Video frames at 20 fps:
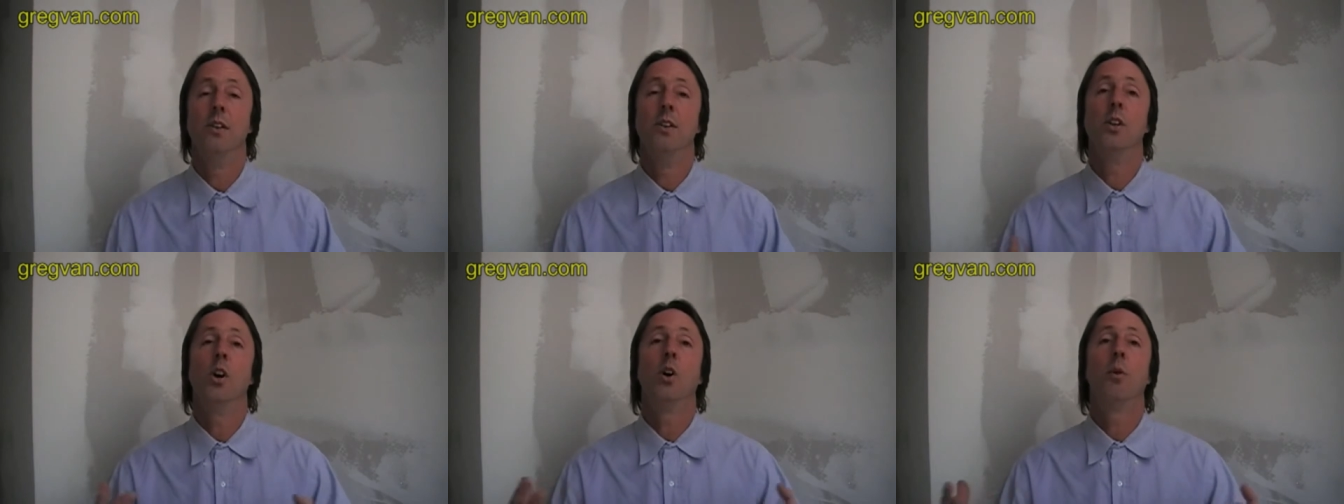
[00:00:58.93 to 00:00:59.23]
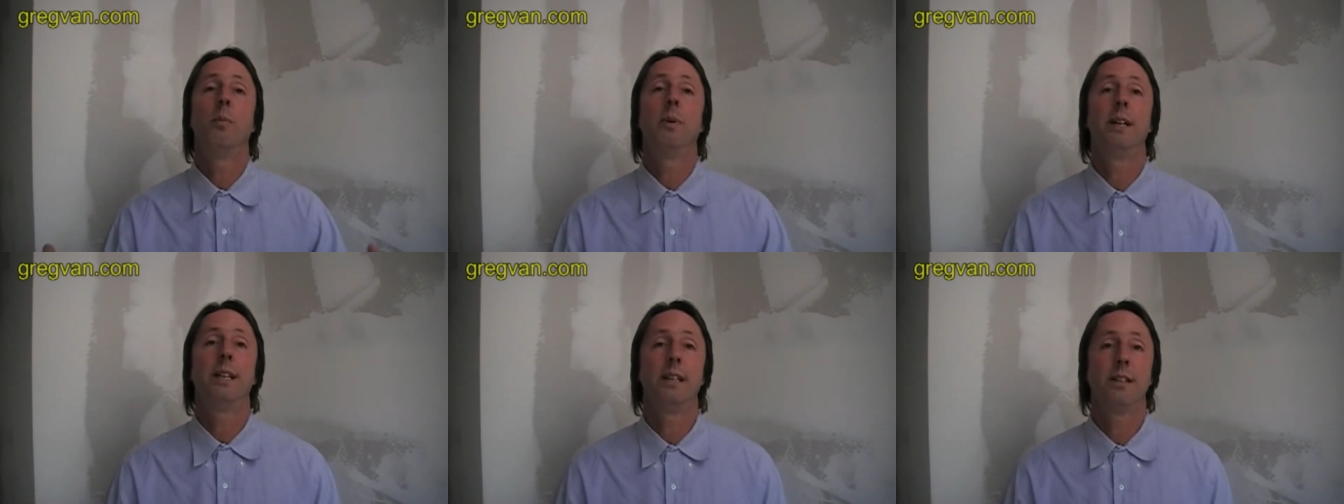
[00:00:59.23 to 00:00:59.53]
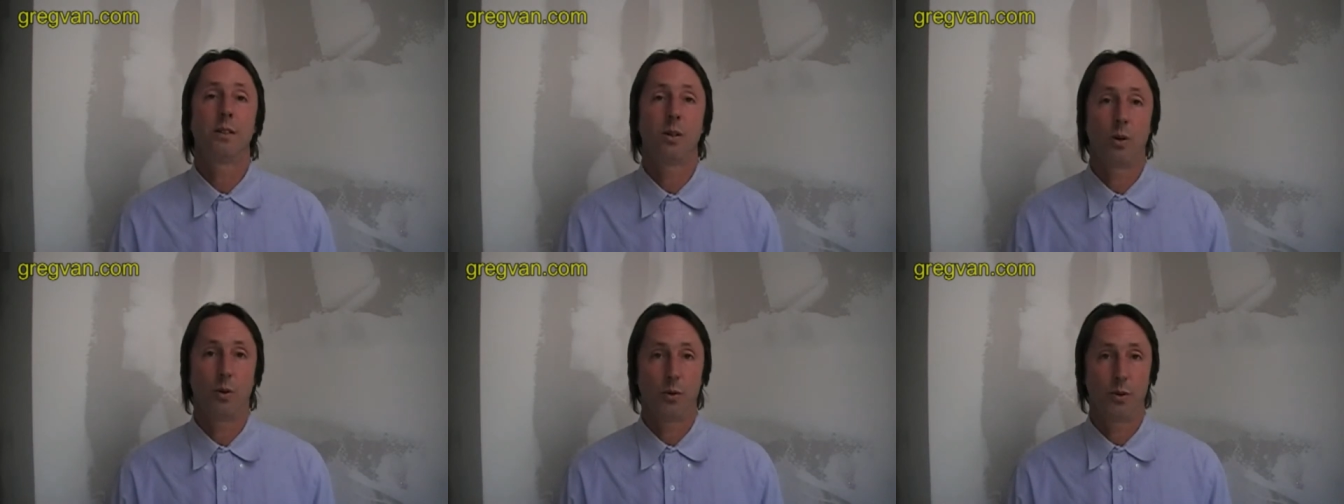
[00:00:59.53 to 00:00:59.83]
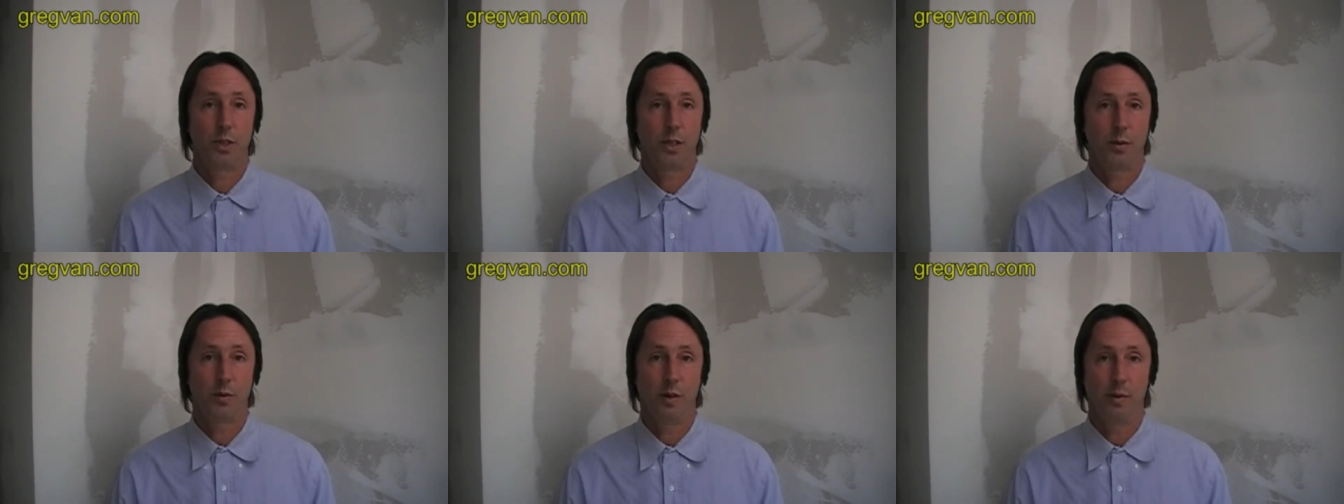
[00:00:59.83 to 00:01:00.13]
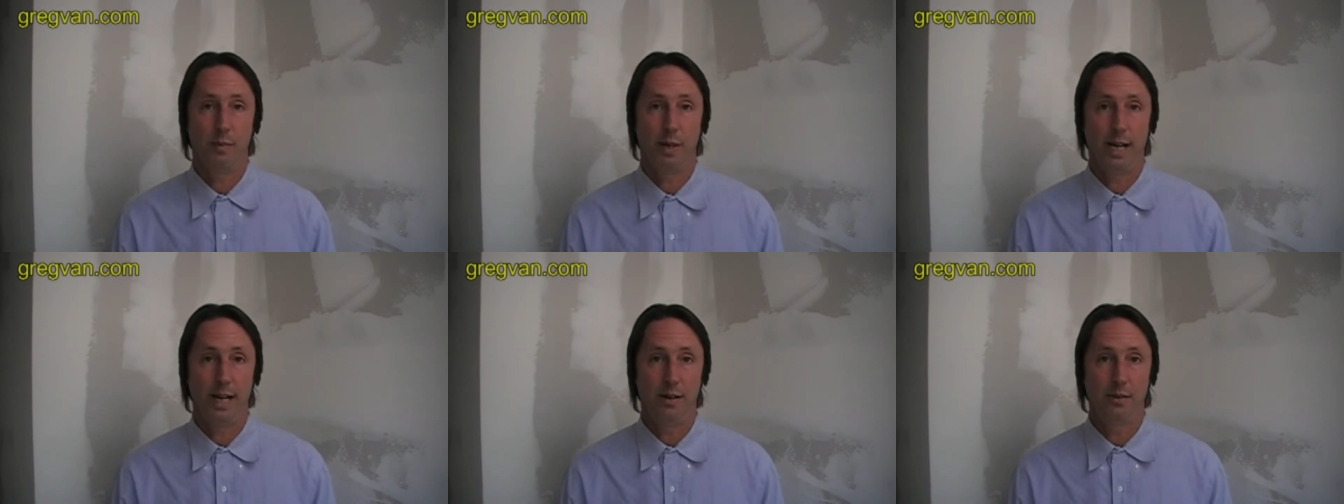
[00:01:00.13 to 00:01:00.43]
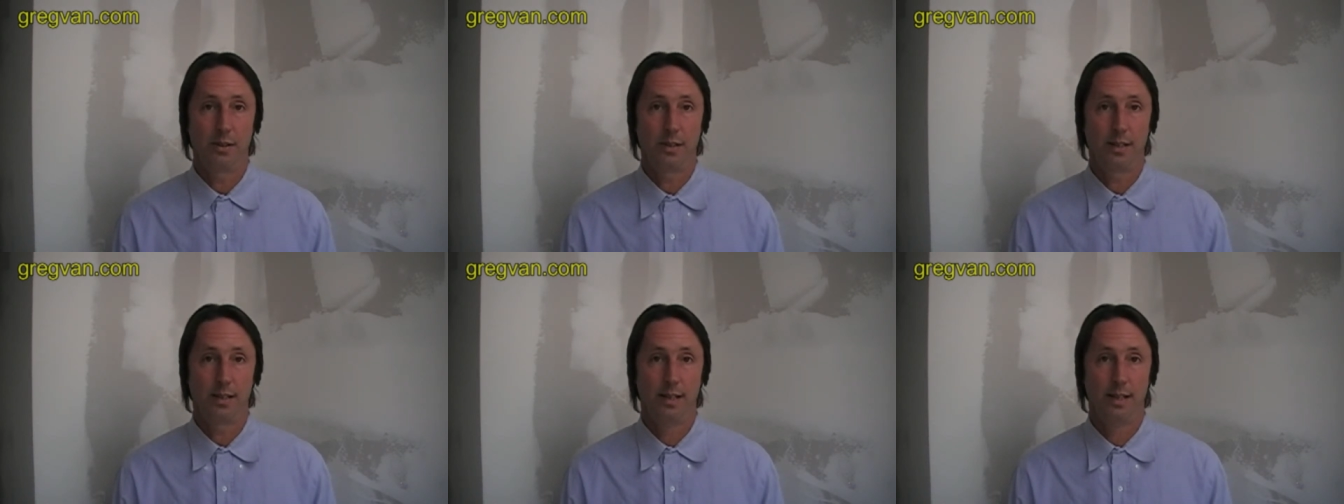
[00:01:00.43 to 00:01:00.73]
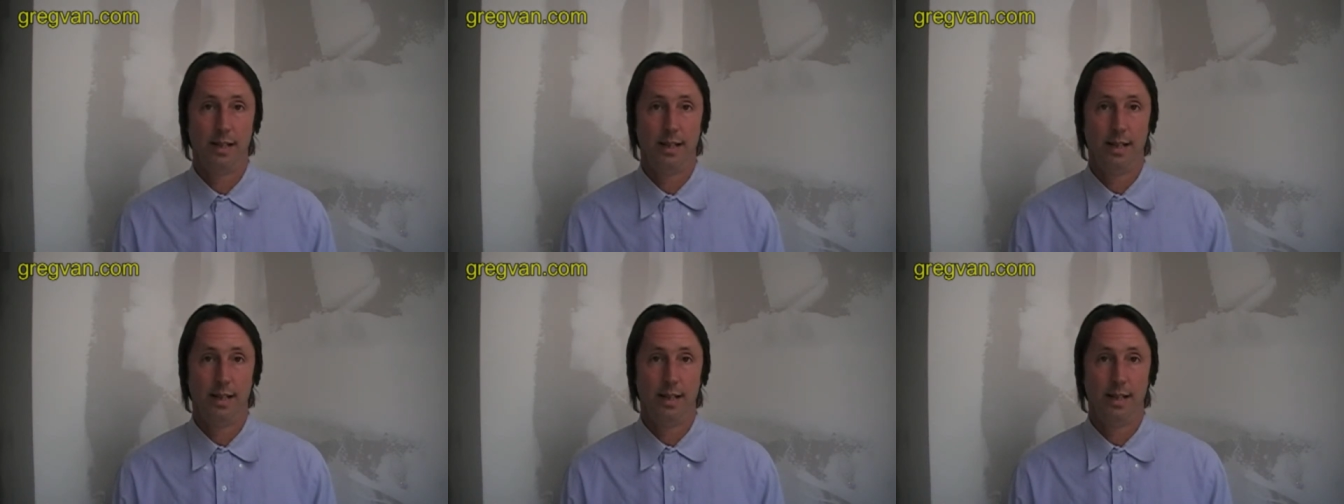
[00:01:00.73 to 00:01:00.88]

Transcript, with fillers: nobody told you about